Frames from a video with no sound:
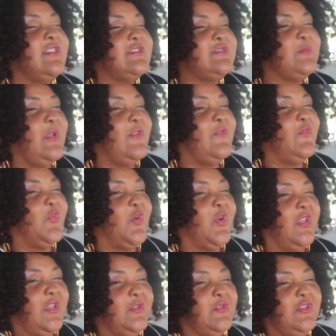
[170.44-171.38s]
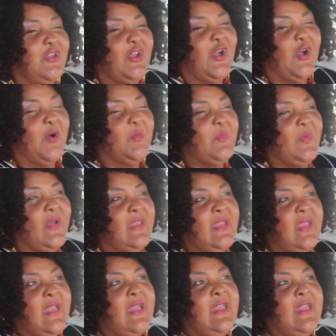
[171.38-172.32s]
this week for you, you know. But
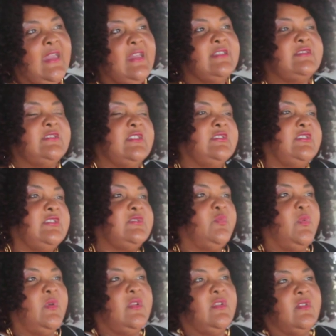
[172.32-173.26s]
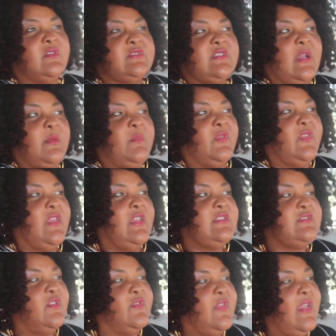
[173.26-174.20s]
it's, it's just one of those type of
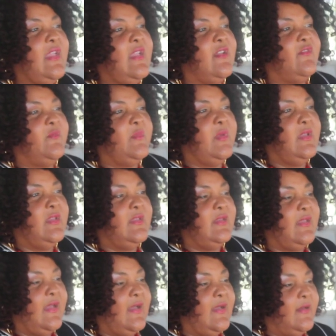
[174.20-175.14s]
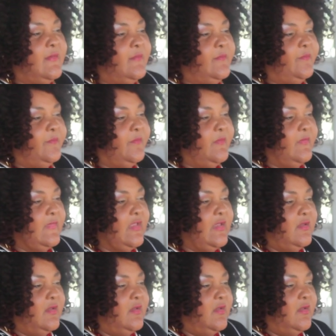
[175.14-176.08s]
things. So they have been um,
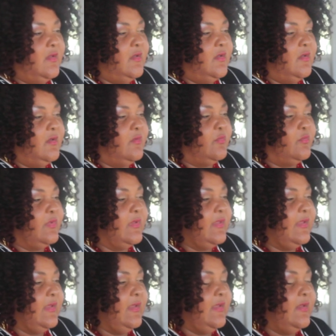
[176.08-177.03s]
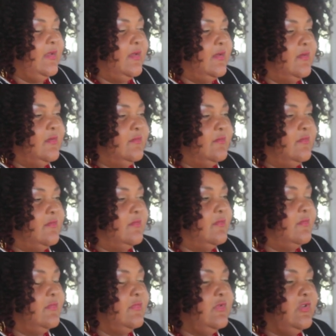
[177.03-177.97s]
really,
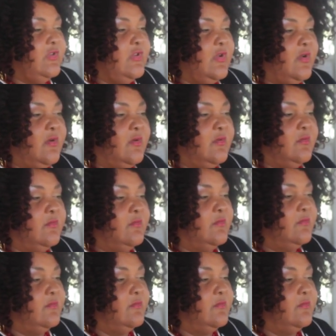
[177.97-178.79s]
you know,